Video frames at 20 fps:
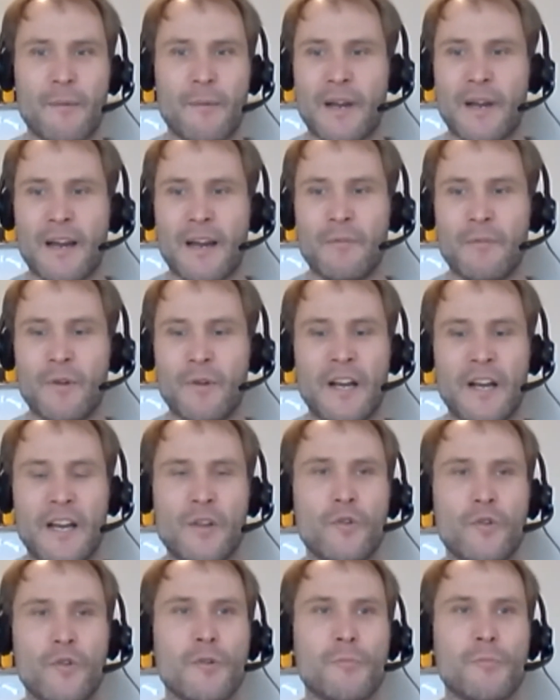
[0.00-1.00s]
not only
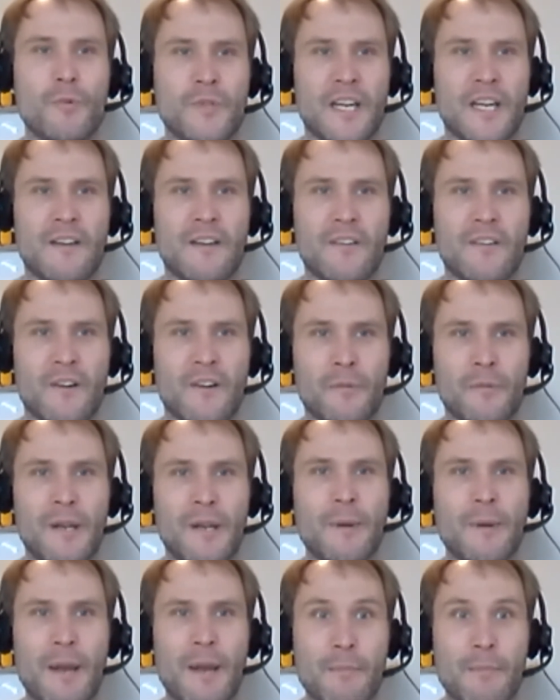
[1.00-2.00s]
normal to give to
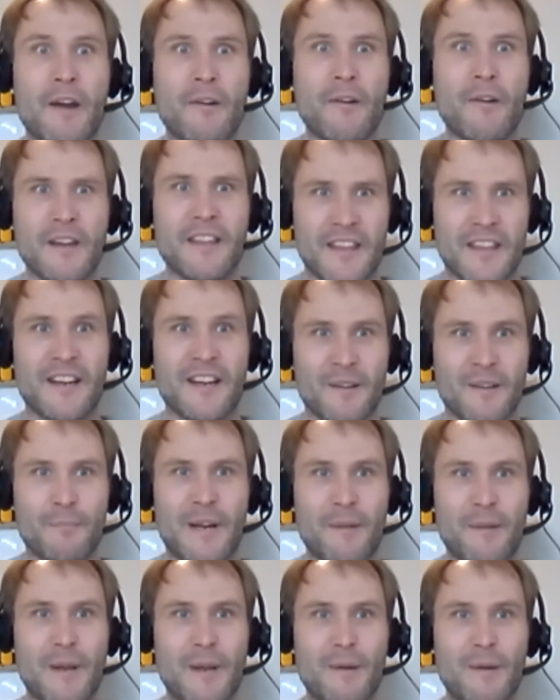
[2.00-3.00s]
hospital, it became the only thing that
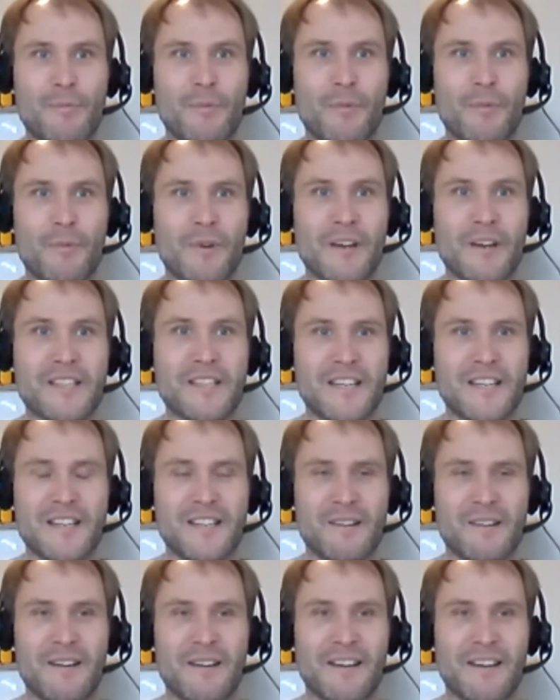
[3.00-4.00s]
many people
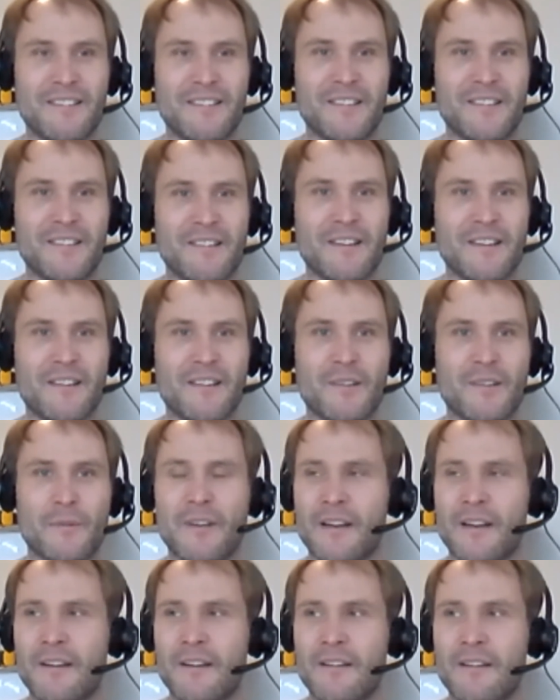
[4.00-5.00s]
considered doing during,
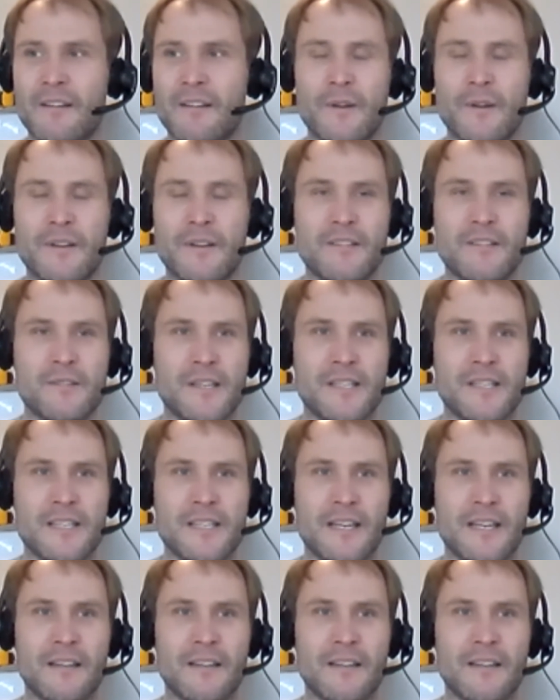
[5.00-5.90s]
you know, 2020.